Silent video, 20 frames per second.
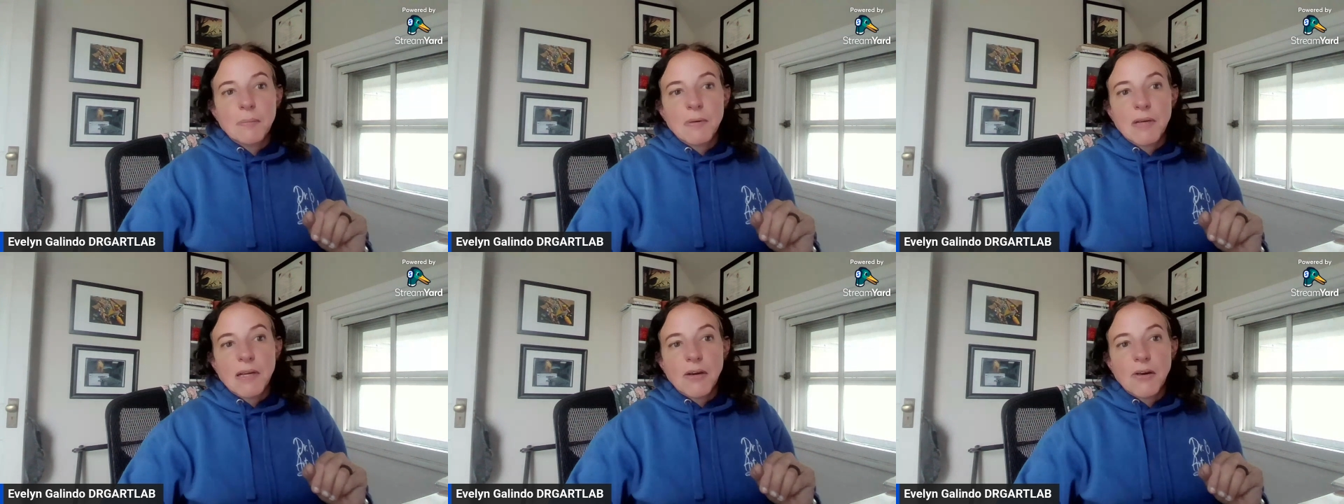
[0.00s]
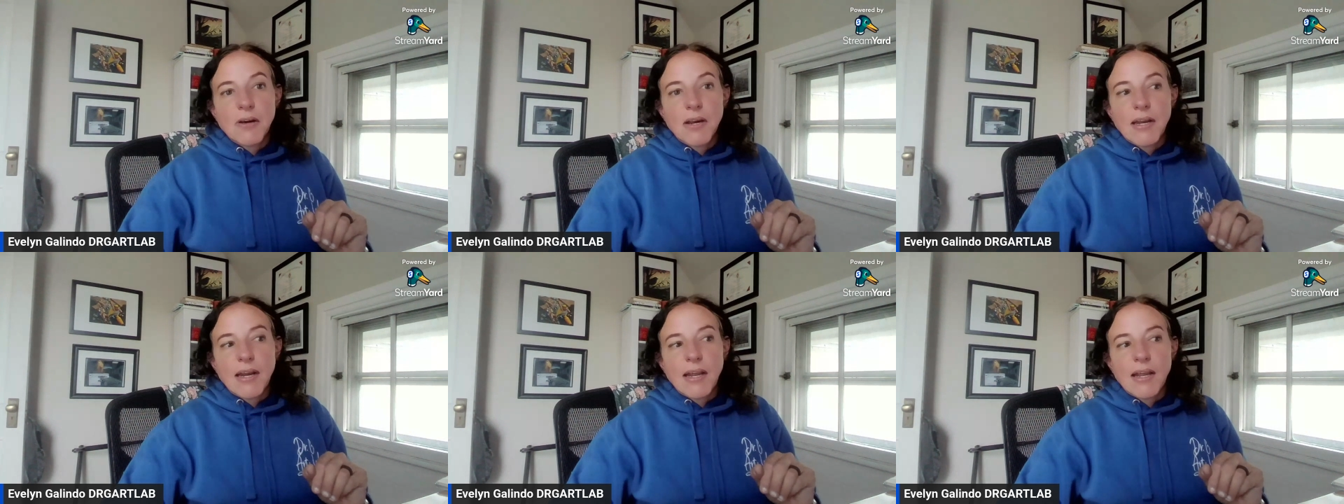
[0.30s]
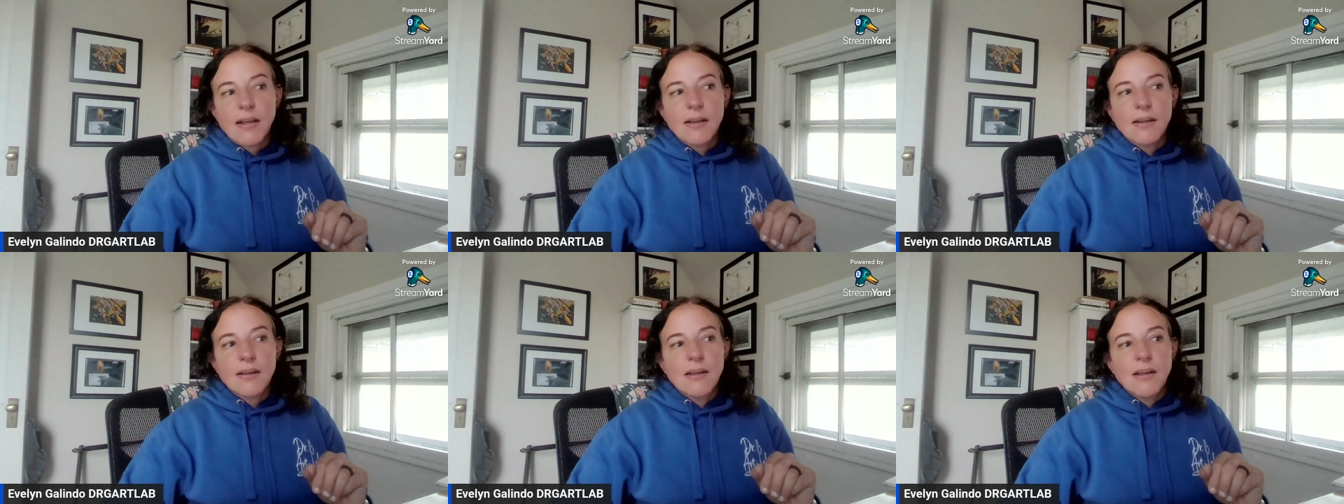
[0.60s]

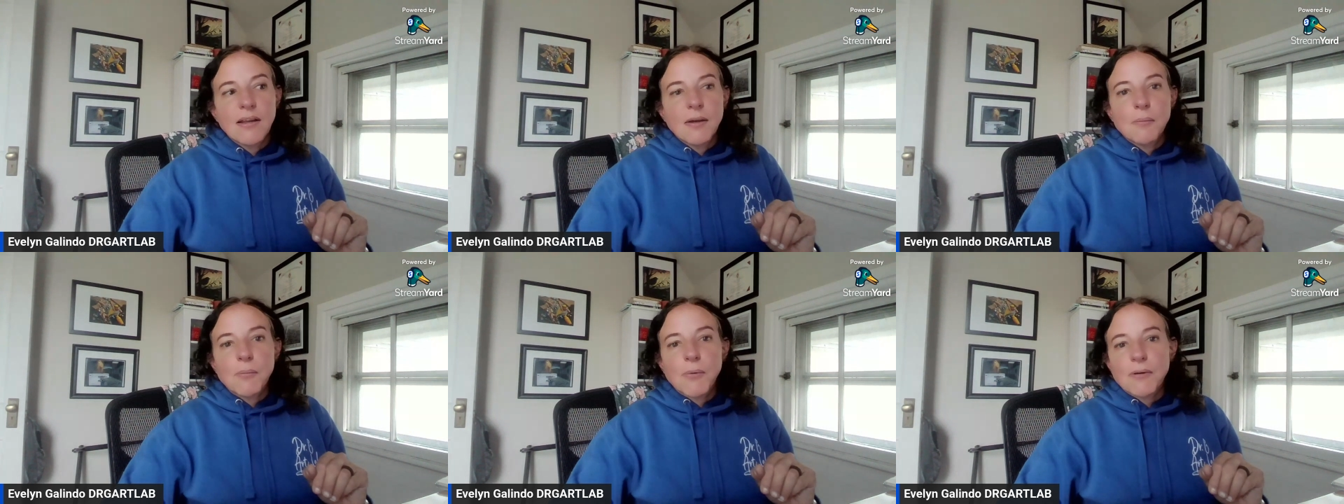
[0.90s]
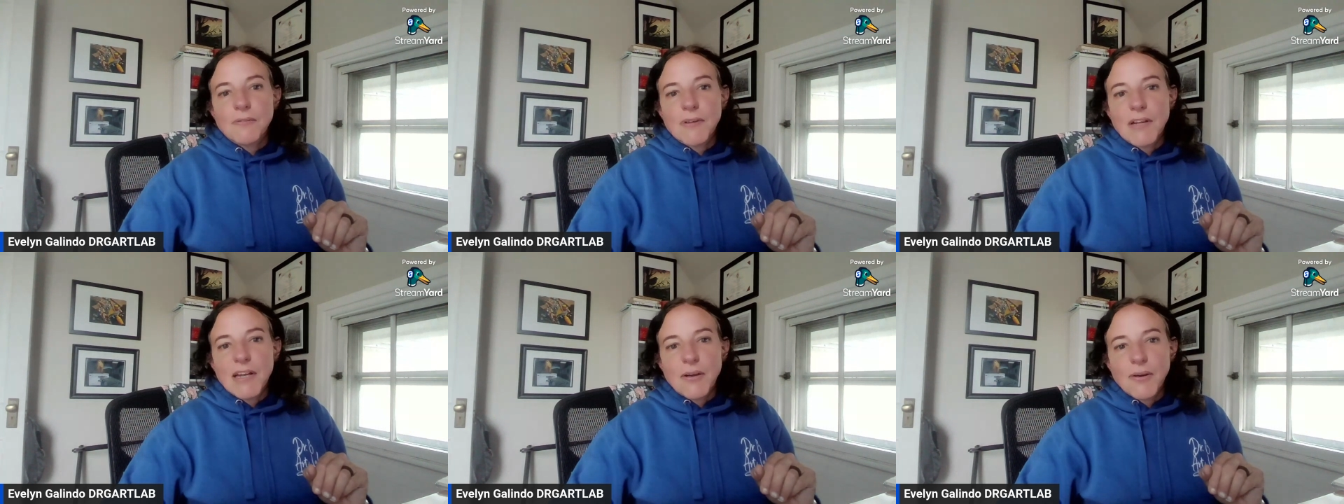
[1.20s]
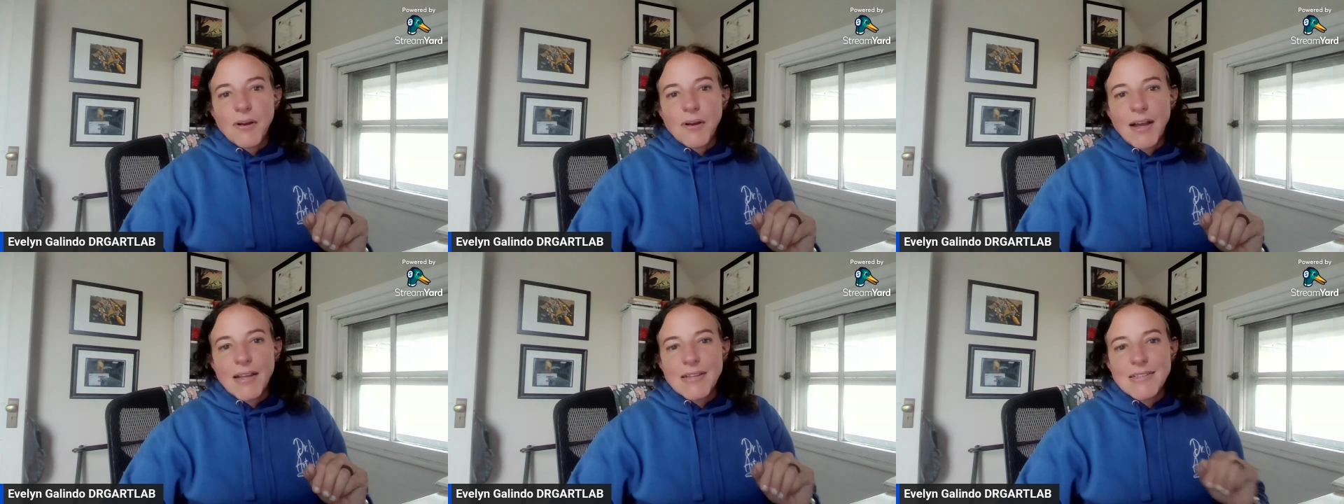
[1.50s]
creating more video
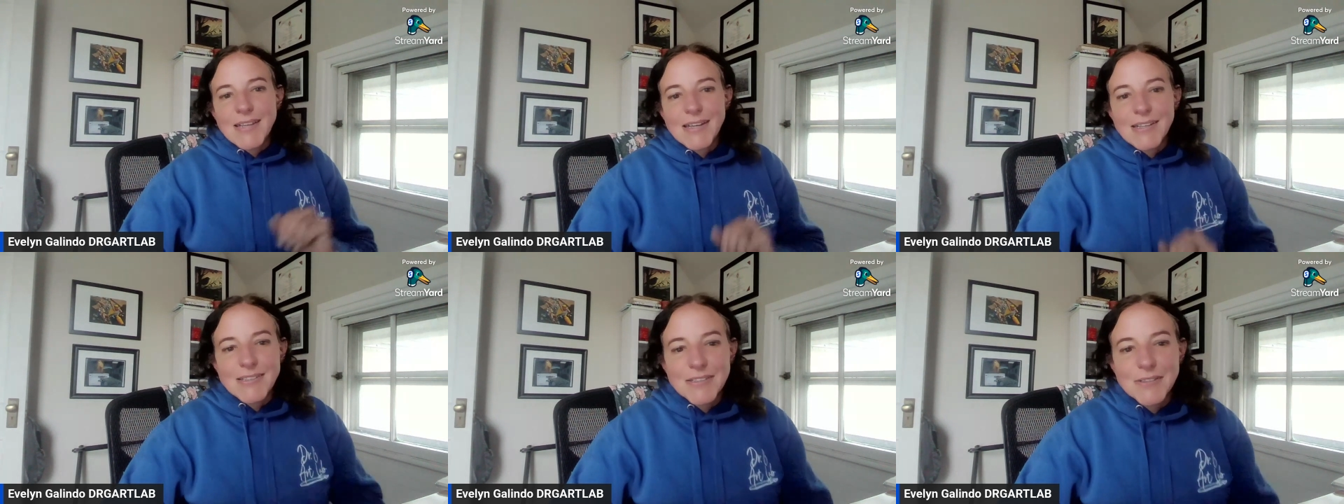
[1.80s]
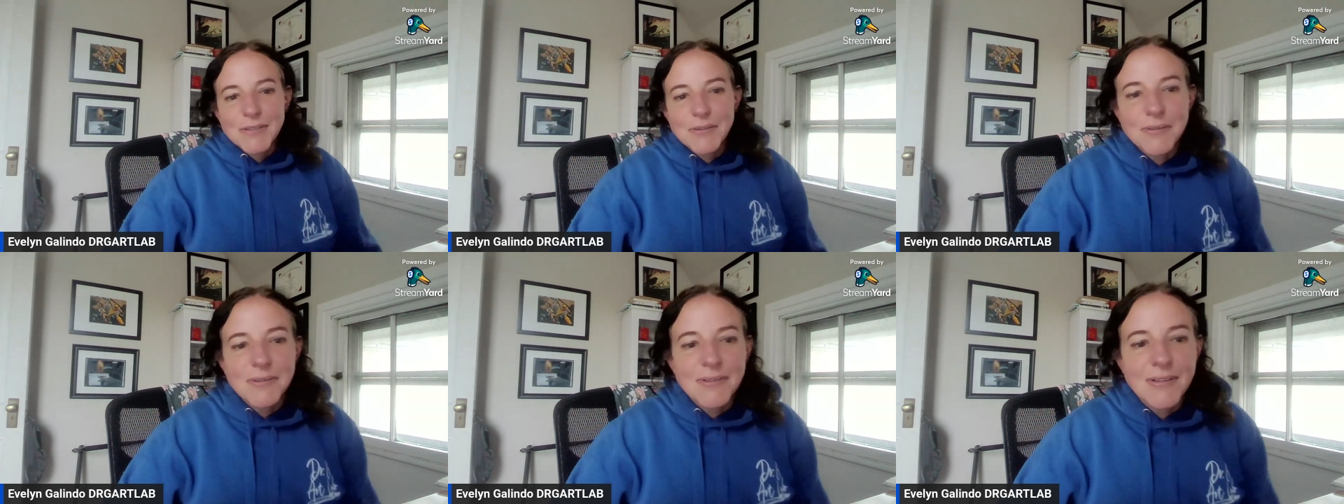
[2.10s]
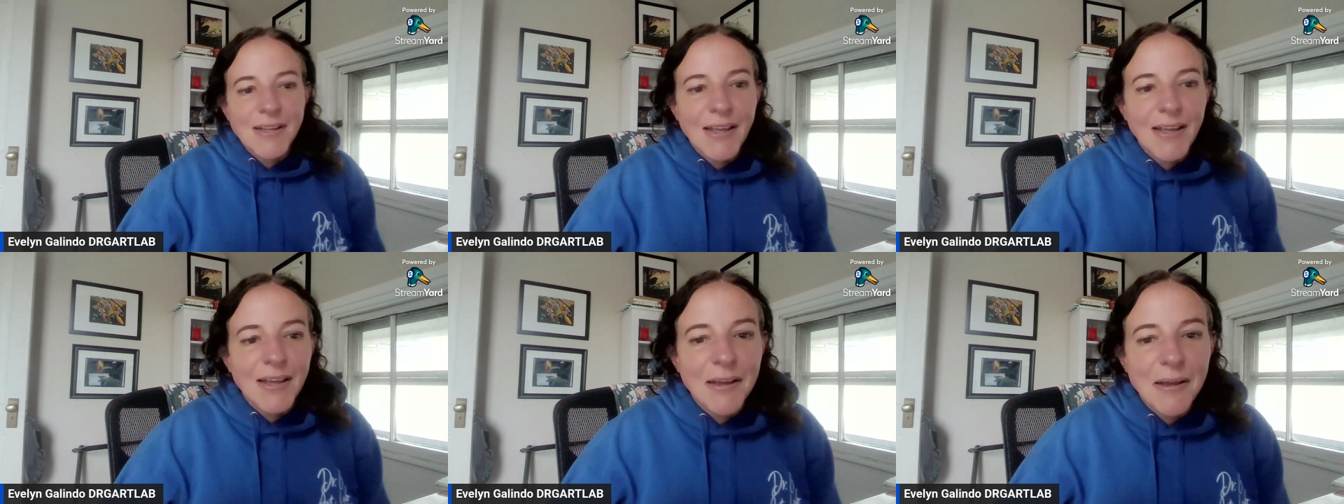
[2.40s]
content soon.
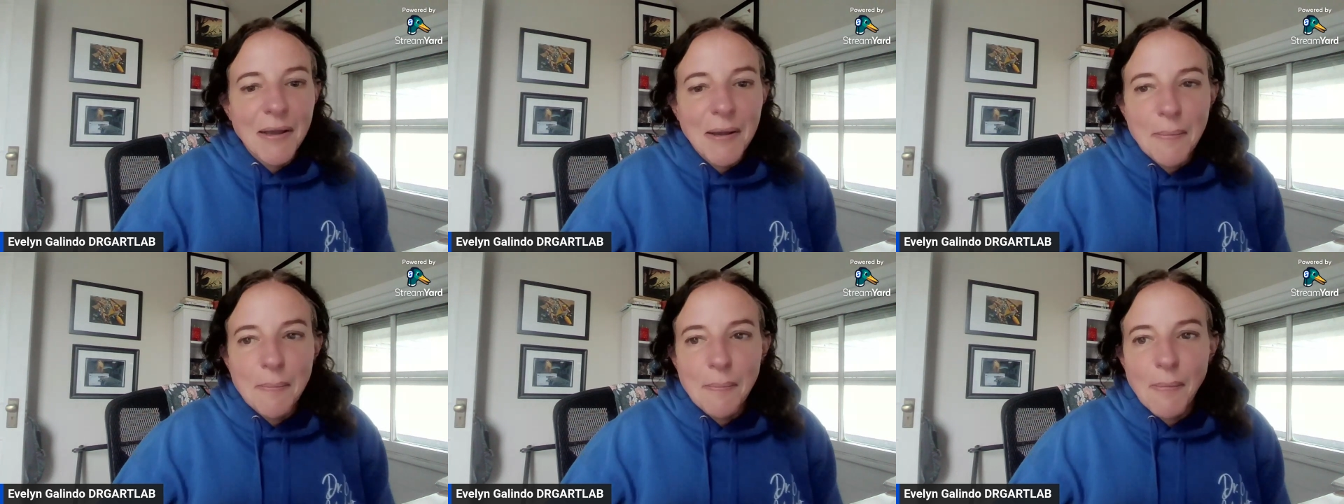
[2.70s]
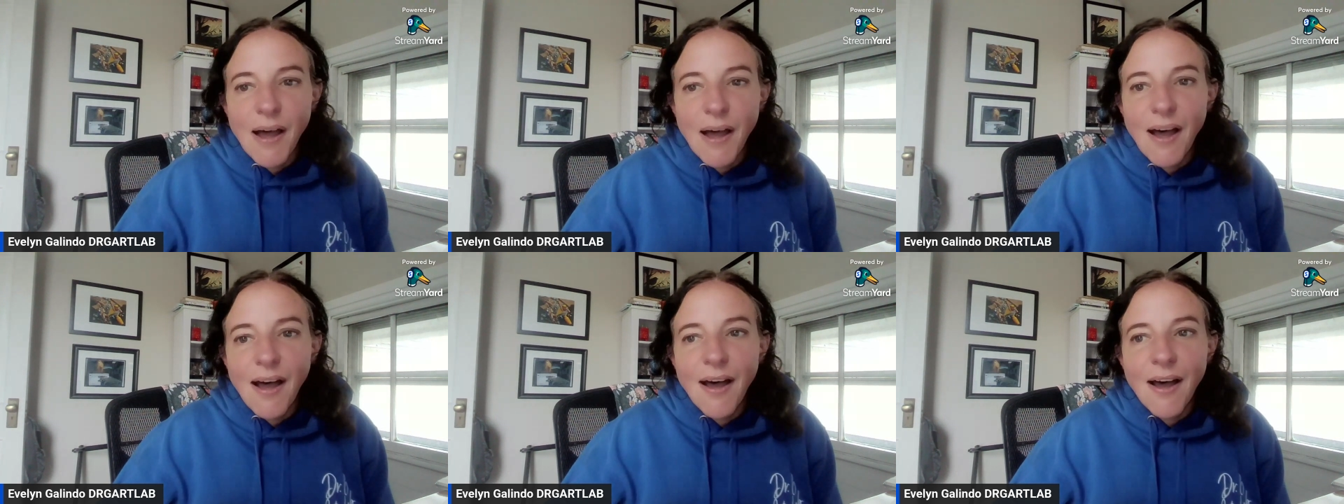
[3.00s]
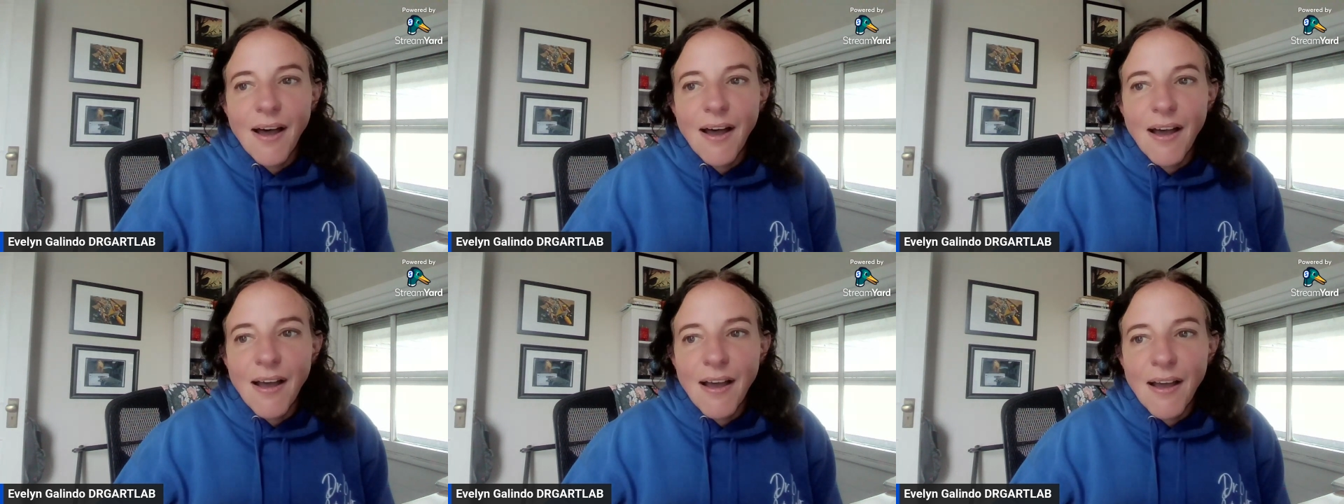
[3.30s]

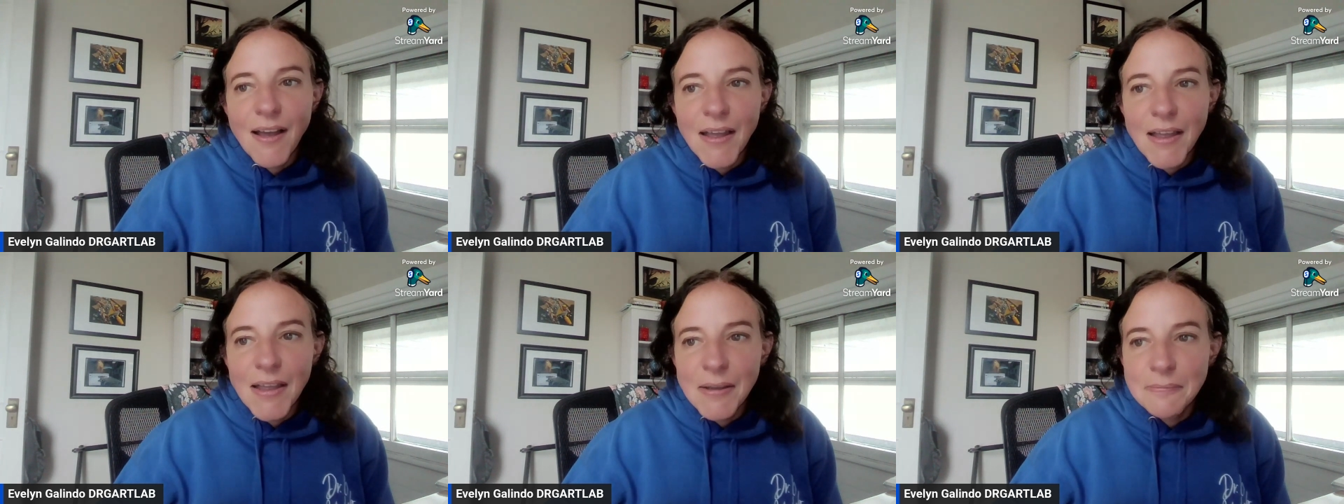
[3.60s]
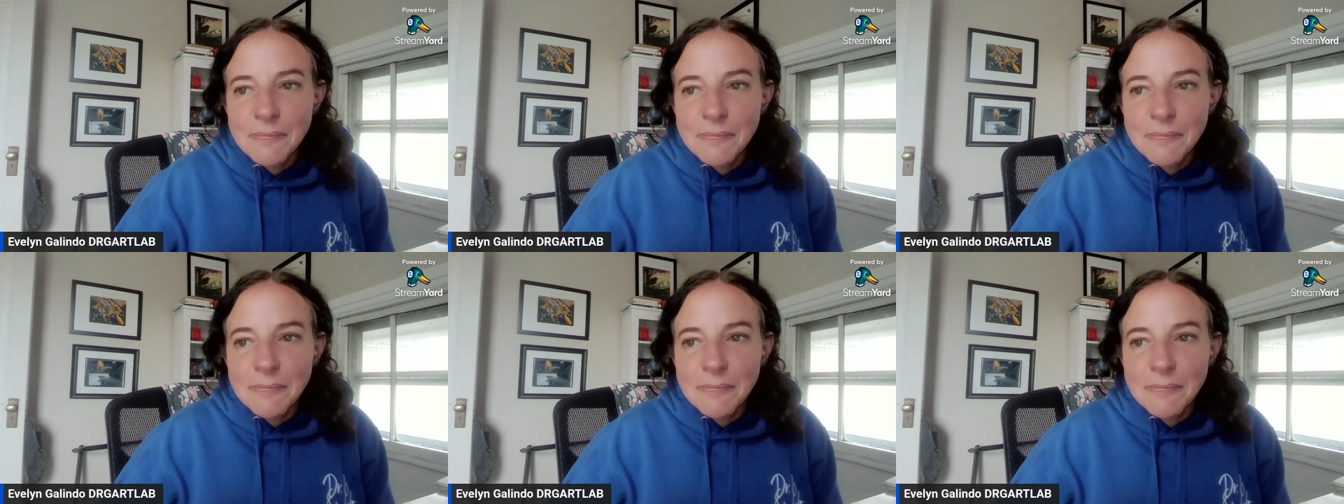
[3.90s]
Bye.